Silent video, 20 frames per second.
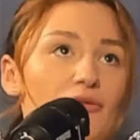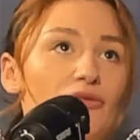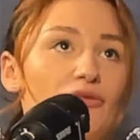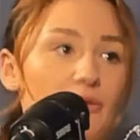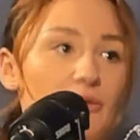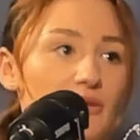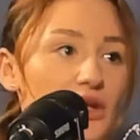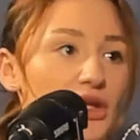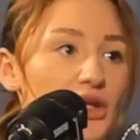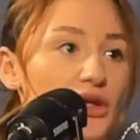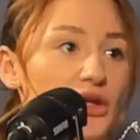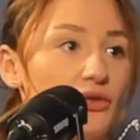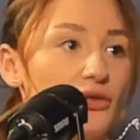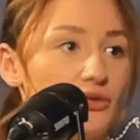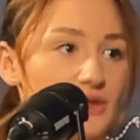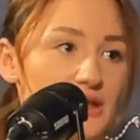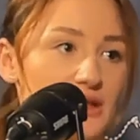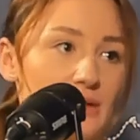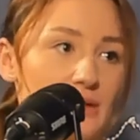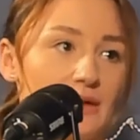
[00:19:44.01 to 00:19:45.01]
route that
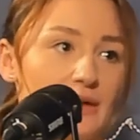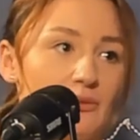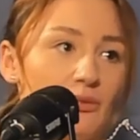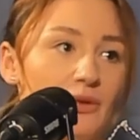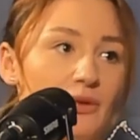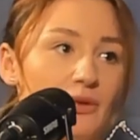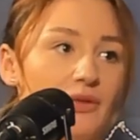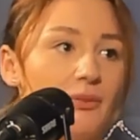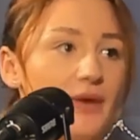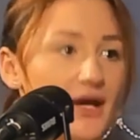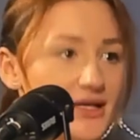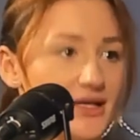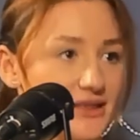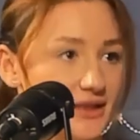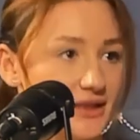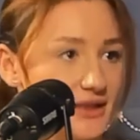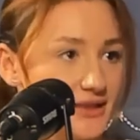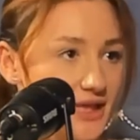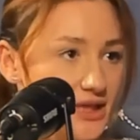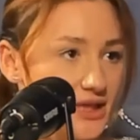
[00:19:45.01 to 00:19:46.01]
you're doing with
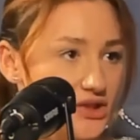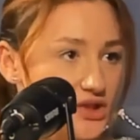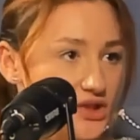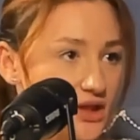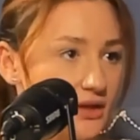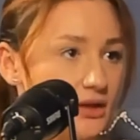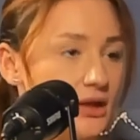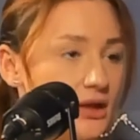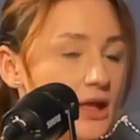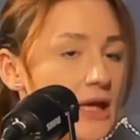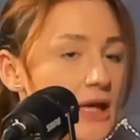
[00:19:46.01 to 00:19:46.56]
personalization,